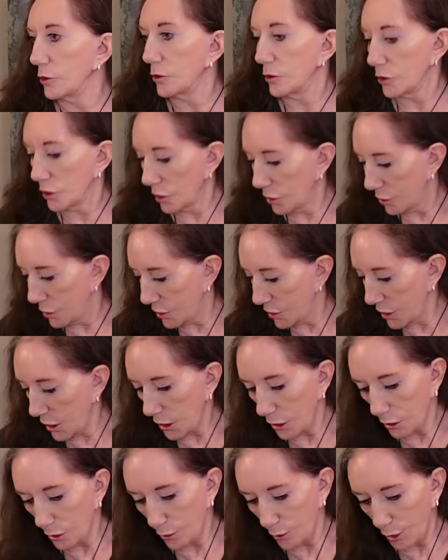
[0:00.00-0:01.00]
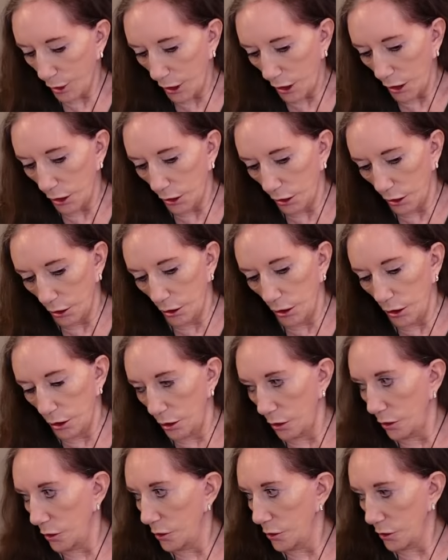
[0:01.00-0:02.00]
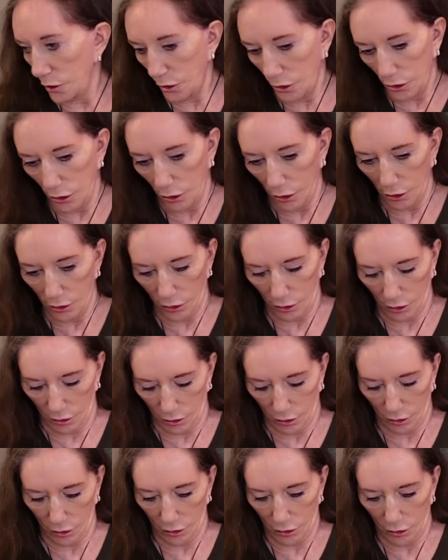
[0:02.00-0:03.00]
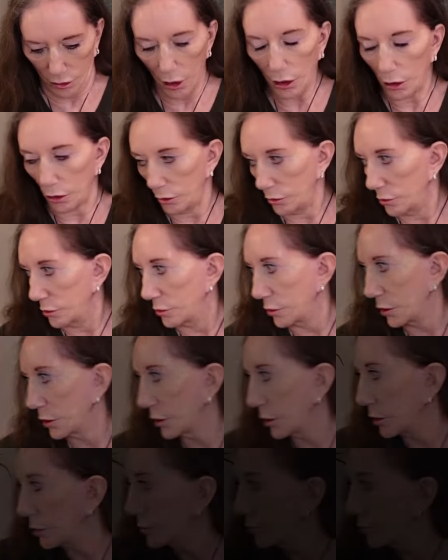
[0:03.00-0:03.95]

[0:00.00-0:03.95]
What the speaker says: So the second bag is... Oh, okay.